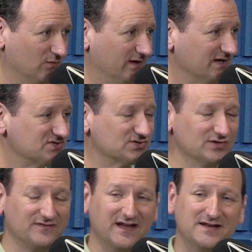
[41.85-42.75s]
We're not
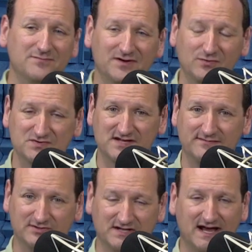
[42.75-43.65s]
sure if anybody was
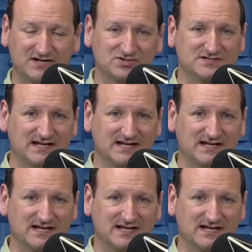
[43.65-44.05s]
able to actually